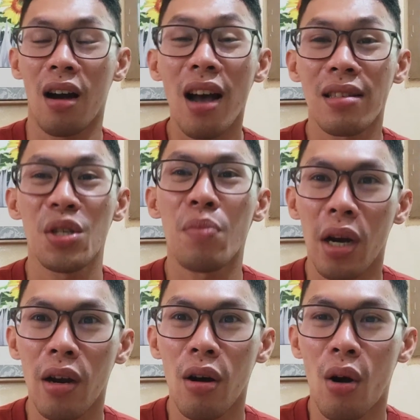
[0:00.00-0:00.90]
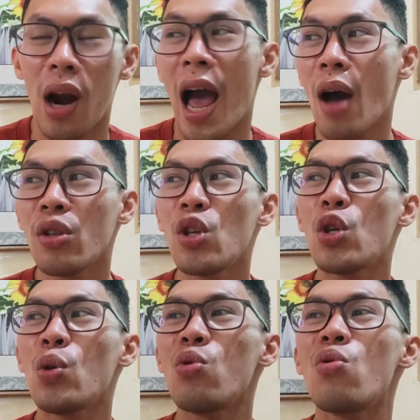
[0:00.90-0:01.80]
customer, or how do
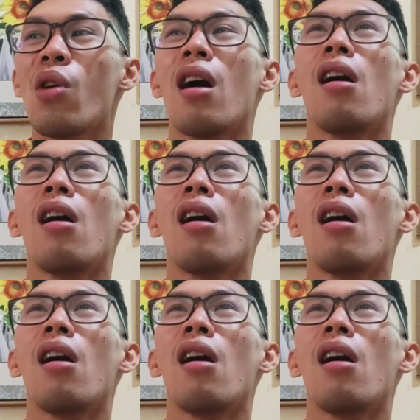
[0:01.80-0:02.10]
you